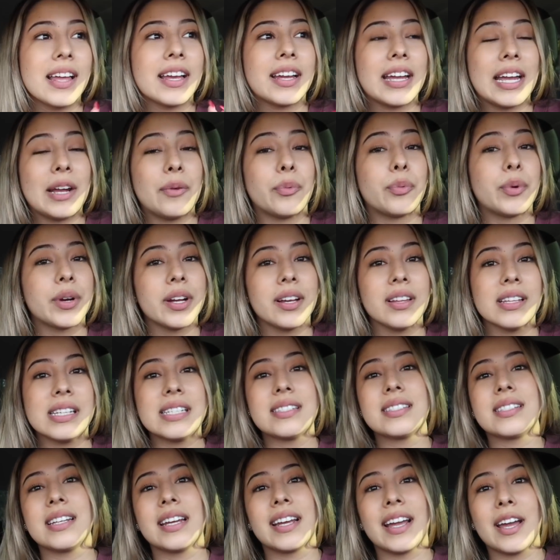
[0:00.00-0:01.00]
like a
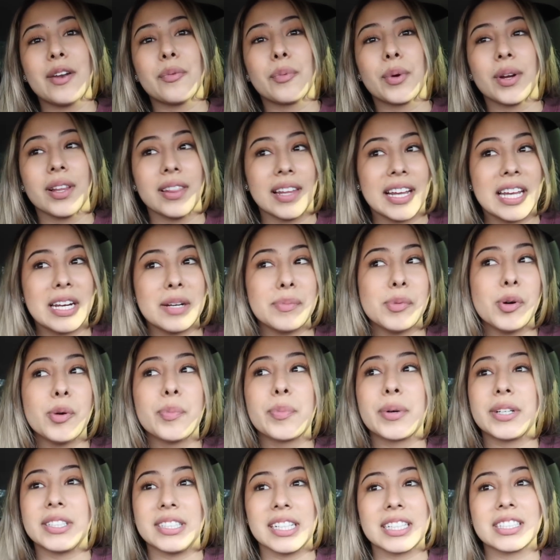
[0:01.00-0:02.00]
realistic and
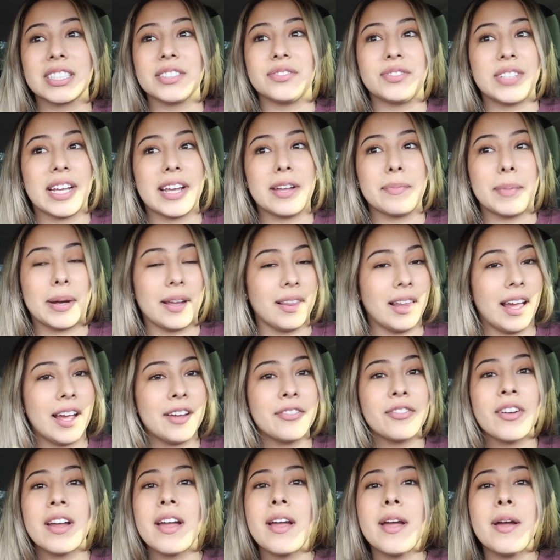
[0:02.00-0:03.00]
relatable productive day in my
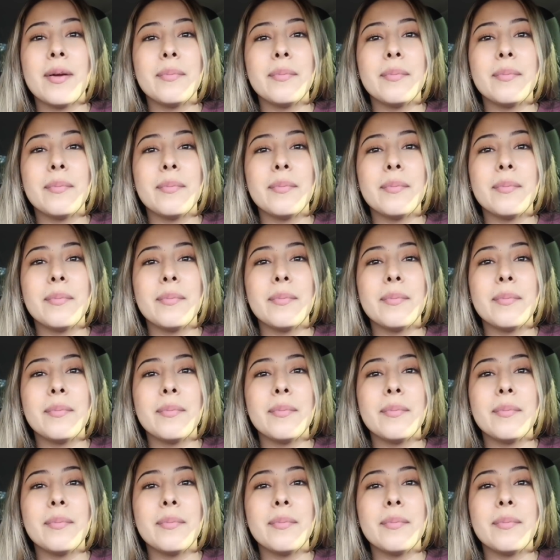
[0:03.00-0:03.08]
life